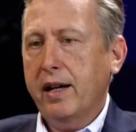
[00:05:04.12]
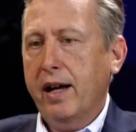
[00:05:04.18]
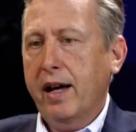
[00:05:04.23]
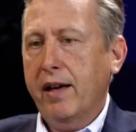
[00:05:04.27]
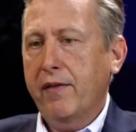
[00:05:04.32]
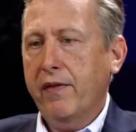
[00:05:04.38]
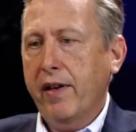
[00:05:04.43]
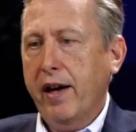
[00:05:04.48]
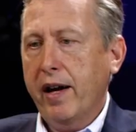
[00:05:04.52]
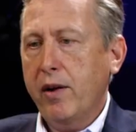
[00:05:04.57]

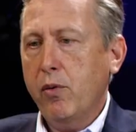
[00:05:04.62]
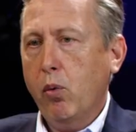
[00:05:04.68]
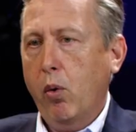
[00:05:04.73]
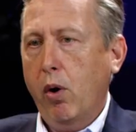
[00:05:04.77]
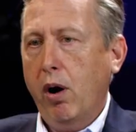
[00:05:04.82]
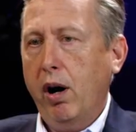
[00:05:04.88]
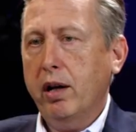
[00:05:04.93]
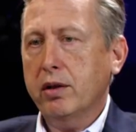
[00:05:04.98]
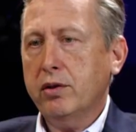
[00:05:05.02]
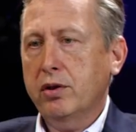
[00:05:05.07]
and they
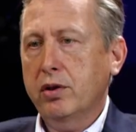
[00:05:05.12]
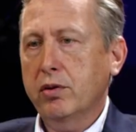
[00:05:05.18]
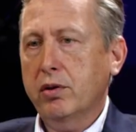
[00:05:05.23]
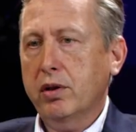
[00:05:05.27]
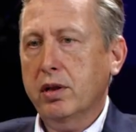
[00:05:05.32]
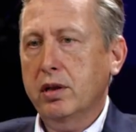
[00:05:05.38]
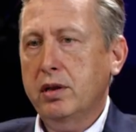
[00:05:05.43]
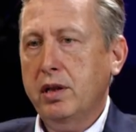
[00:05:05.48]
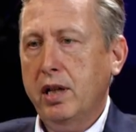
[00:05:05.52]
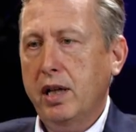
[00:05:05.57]
want to
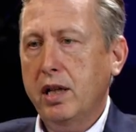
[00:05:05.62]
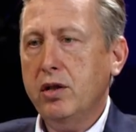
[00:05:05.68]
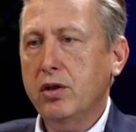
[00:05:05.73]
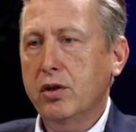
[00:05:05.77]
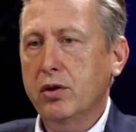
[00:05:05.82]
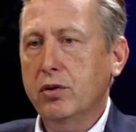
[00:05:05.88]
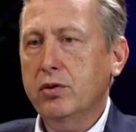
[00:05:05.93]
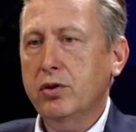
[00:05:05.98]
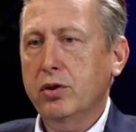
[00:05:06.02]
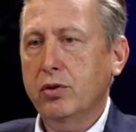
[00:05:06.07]

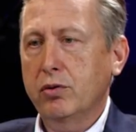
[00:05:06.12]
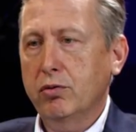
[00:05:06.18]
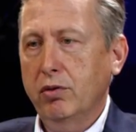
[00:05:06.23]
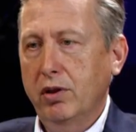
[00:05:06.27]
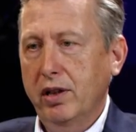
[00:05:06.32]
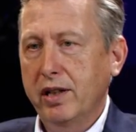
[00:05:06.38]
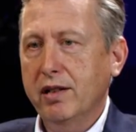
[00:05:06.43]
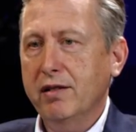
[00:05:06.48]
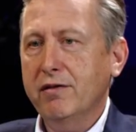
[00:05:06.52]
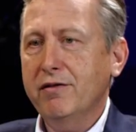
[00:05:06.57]
continue to
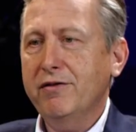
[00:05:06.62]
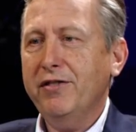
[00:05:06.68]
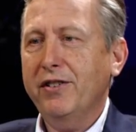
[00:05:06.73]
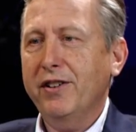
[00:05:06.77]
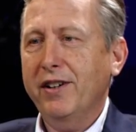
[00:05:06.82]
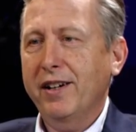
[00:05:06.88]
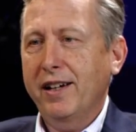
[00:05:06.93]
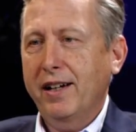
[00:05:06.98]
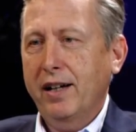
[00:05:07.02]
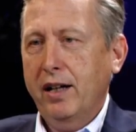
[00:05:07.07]
live
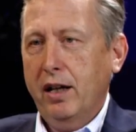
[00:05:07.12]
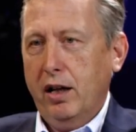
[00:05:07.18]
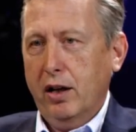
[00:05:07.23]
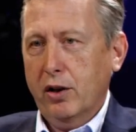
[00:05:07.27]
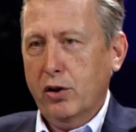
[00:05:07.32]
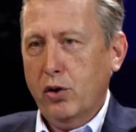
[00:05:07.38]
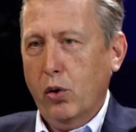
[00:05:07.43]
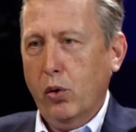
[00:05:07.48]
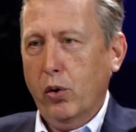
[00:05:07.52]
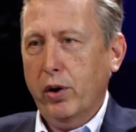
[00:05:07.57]

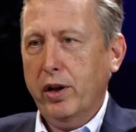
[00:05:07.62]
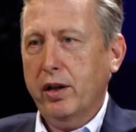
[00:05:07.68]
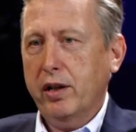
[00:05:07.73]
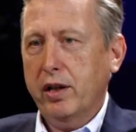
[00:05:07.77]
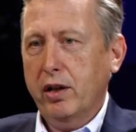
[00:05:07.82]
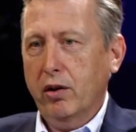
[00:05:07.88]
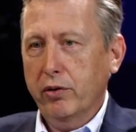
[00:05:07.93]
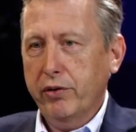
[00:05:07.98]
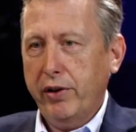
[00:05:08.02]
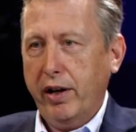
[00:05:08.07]
according to the
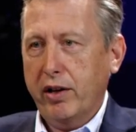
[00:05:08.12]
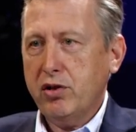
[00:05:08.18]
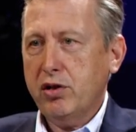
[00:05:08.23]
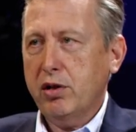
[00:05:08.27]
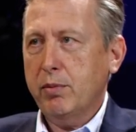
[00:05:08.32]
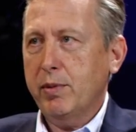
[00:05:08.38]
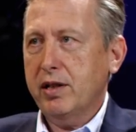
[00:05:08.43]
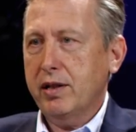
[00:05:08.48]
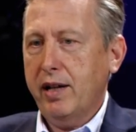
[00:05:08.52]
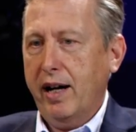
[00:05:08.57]
Old
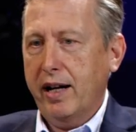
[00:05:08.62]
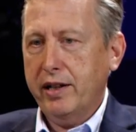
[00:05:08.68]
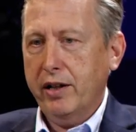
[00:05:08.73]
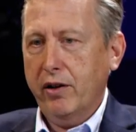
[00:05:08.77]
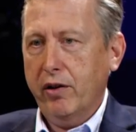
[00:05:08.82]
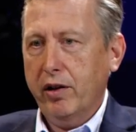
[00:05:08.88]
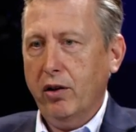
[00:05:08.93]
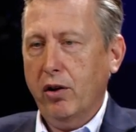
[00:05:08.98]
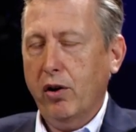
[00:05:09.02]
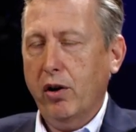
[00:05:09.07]
Testament
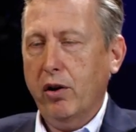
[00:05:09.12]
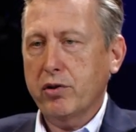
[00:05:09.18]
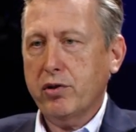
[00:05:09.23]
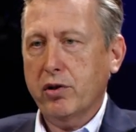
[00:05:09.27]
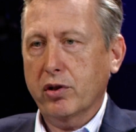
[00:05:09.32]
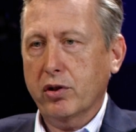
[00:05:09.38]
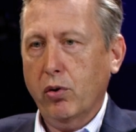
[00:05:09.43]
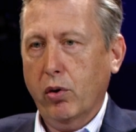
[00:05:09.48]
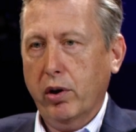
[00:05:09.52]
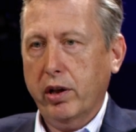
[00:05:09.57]
dietary laws and
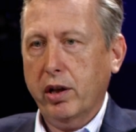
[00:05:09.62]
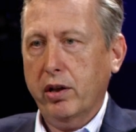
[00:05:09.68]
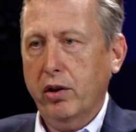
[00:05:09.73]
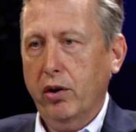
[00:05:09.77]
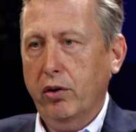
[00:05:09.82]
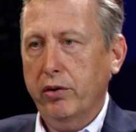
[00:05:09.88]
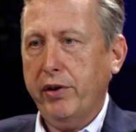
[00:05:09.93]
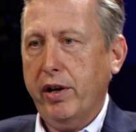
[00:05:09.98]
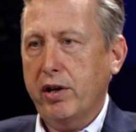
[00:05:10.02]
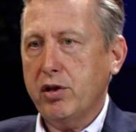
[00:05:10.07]
according to the
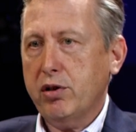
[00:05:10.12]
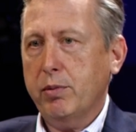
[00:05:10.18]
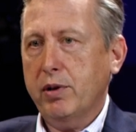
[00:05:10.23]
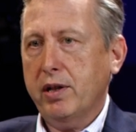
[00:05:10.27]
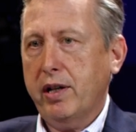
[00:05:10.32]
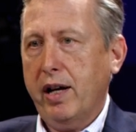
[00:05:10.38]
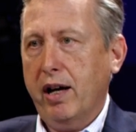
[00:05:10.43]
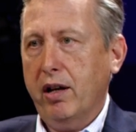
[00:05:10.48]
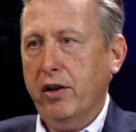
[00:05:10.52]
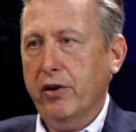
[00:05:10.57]
Old Testament
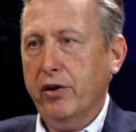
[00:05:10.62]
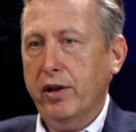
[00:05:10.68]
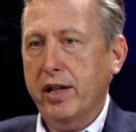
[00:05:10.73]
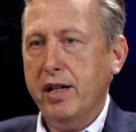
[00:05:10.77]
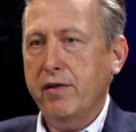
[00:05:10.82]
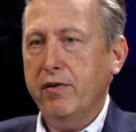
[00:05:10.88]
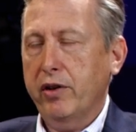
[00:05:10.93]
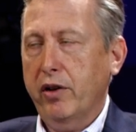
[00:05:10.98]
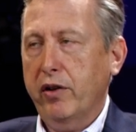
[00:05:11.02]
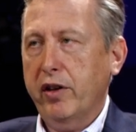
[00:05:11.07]
calendar,
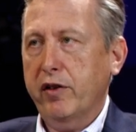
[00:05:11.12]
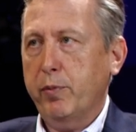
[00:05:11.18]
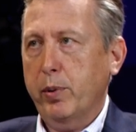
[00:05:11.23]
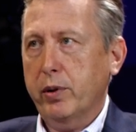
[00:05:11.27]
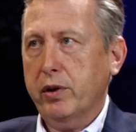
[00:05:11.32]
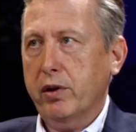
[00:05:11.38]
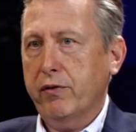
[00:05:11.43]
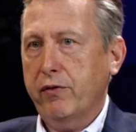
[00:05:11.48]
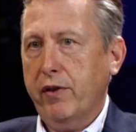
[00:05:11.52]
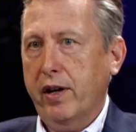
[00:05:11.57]
even though they've put
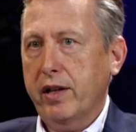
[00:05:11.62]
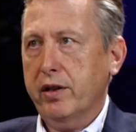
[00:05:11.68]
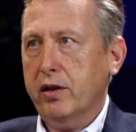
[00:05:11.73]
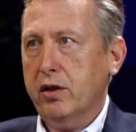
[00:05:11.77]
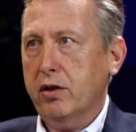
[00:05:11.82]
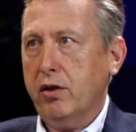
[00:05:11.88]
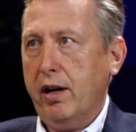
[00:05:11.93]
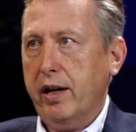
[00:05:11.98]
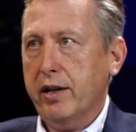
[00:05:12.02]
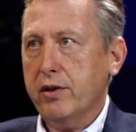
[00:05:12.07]
their faith in
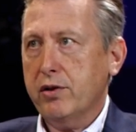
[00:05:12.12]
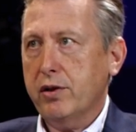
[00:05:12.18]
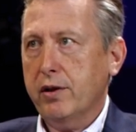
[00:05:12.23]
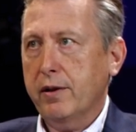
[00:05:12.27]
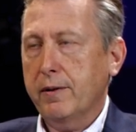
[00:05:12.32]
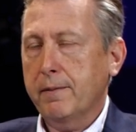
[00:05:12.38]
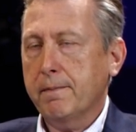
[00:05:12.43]
Christ.